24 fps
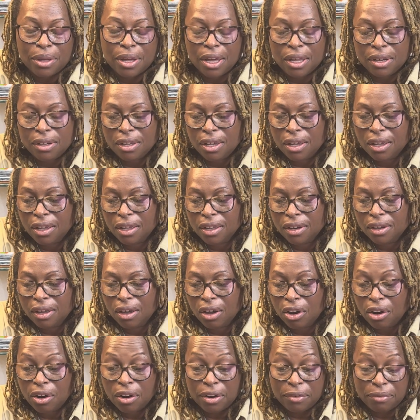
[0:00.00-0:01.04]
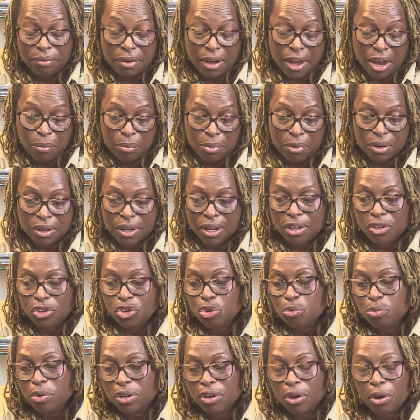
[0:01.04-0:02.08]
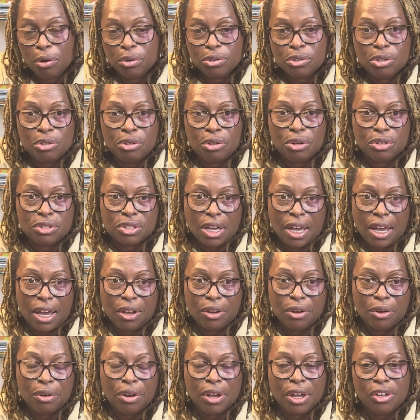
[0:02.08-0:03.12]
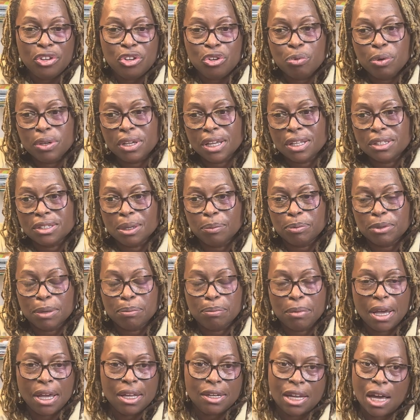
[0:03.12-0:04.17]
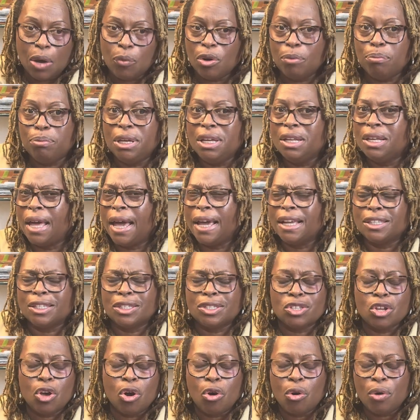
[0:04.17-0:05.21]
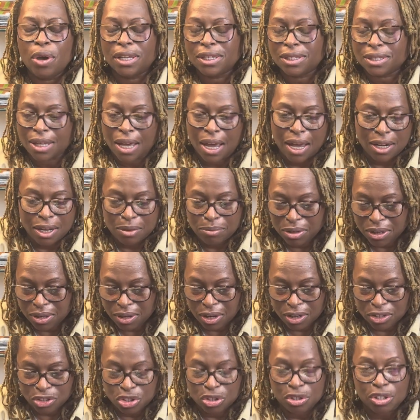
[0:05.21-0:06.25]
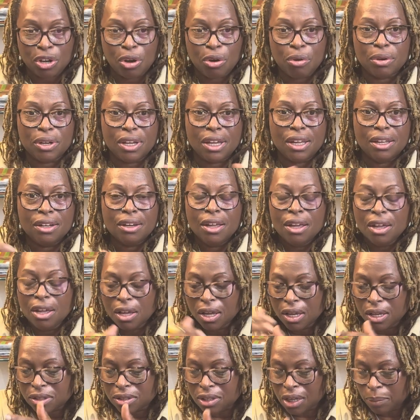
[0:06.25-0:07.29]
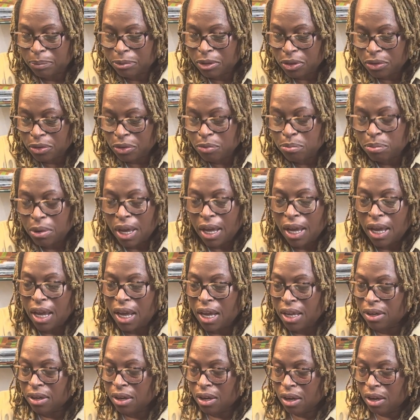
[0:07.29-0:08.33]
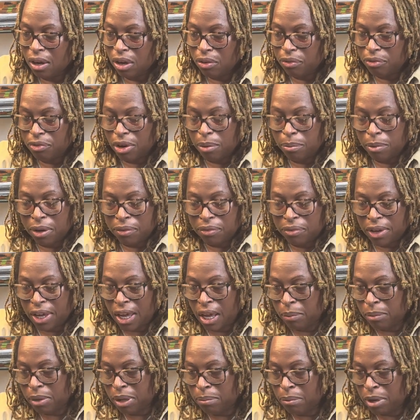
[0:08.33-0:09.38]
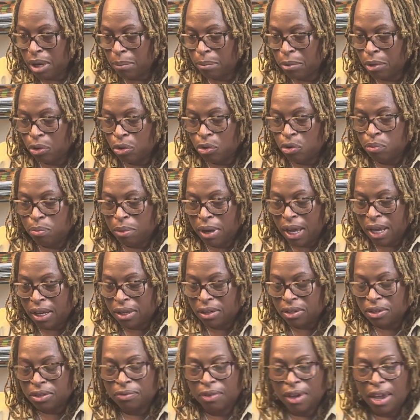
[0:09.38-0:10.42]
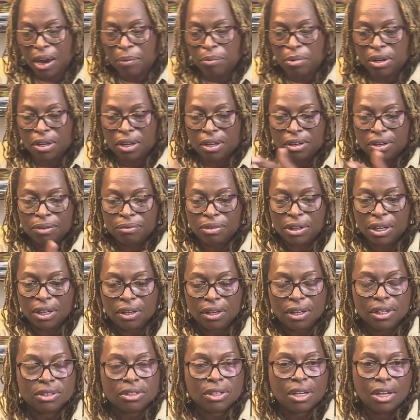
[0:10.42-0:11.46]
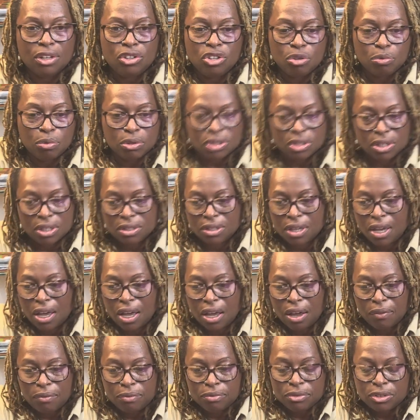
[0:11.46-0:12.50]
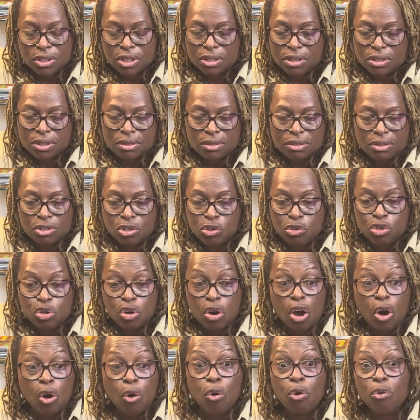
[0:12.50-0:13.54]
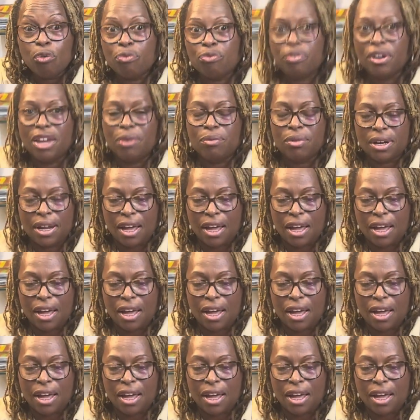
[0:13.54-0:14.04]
and then our fabric, and you would go to your tailor and you would get something made. That would be like so exciting because you go get something you made from a family member who made this fabric in the village, and you would just have your own favorite